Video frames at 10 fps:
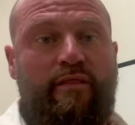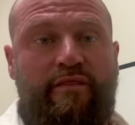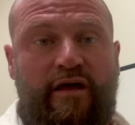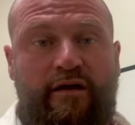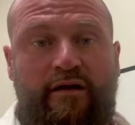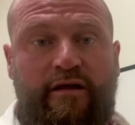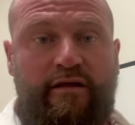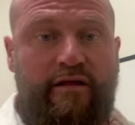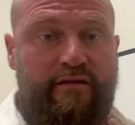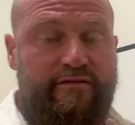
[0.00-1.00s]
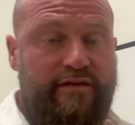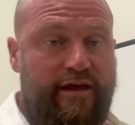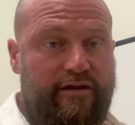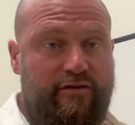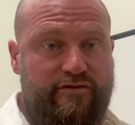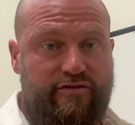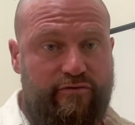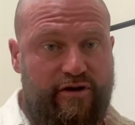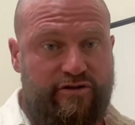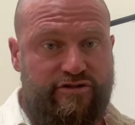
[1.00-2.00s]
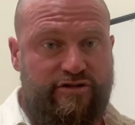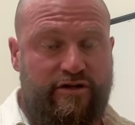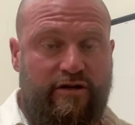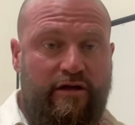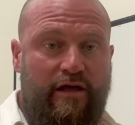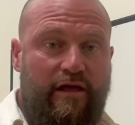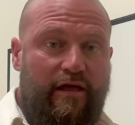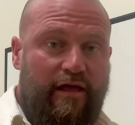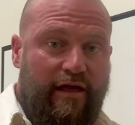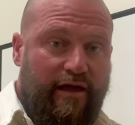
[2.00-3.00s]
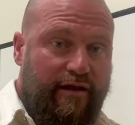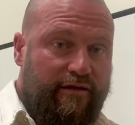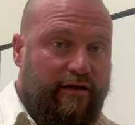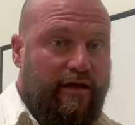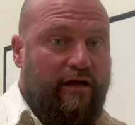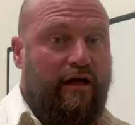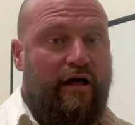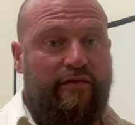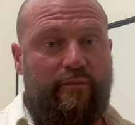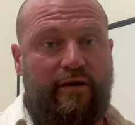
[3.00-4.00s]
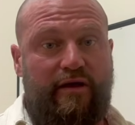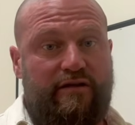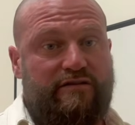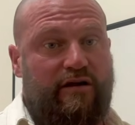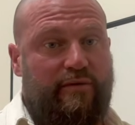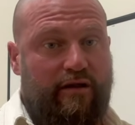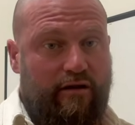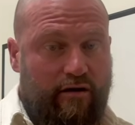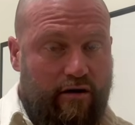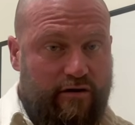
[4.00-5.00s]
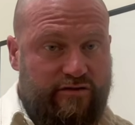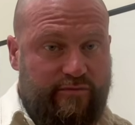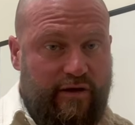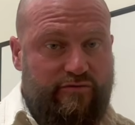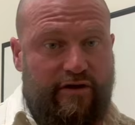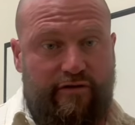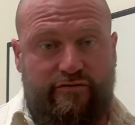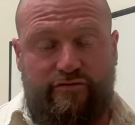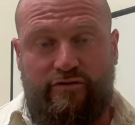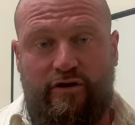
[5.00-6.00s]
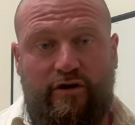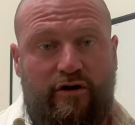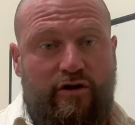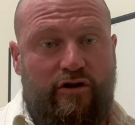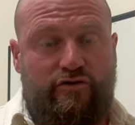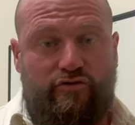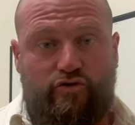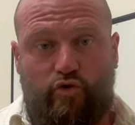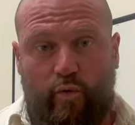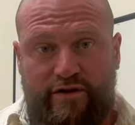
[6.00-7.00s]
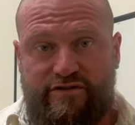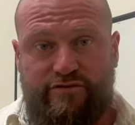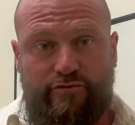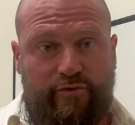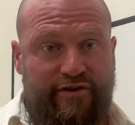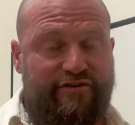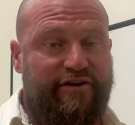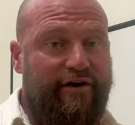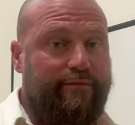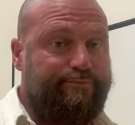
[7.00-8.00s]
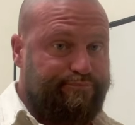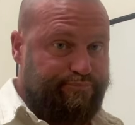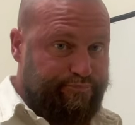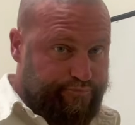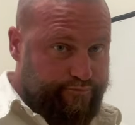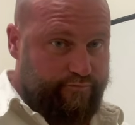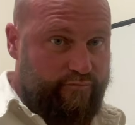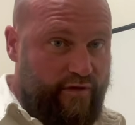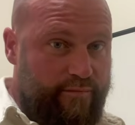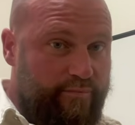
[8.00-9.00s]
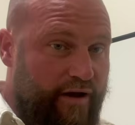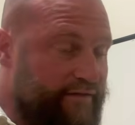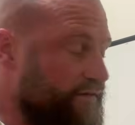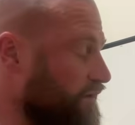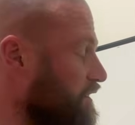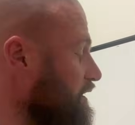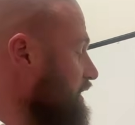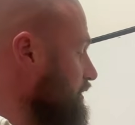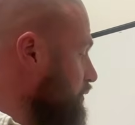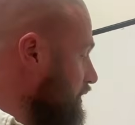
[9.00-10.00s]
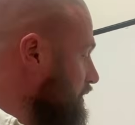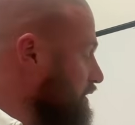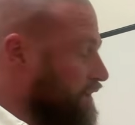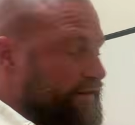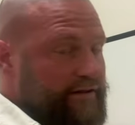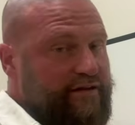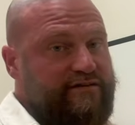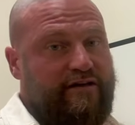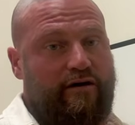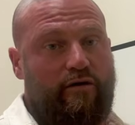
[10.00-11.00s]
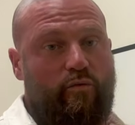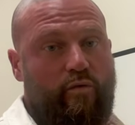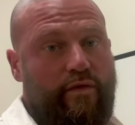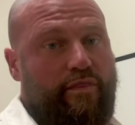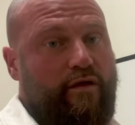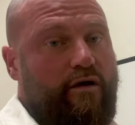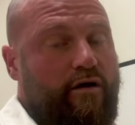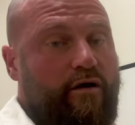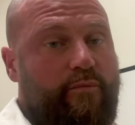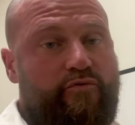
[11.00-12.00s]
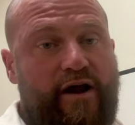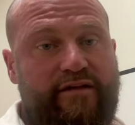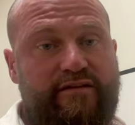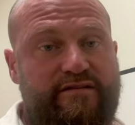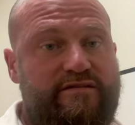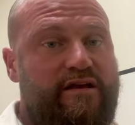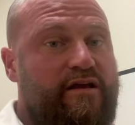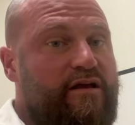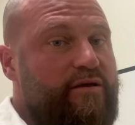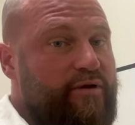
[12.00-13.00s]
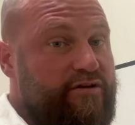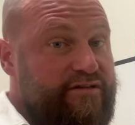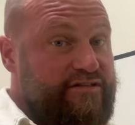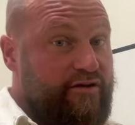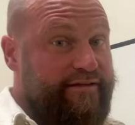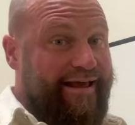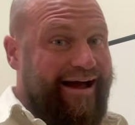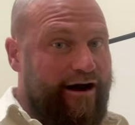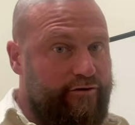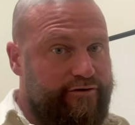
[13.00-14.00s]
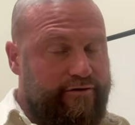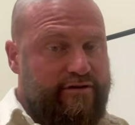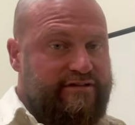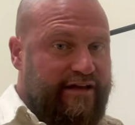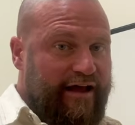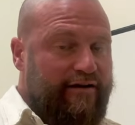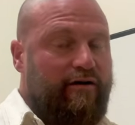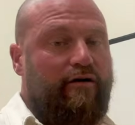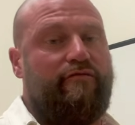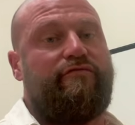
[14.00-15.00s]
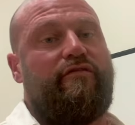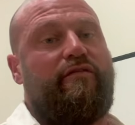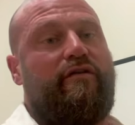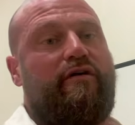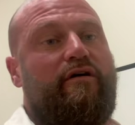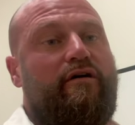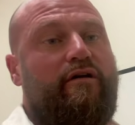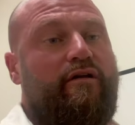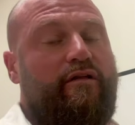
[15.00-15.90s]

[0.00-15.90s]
Then take your syringe, and at the beginning it's going to be a little hard. Sometimes you have to twist to reach there, but it will get easier with practice because it's on the outer side of the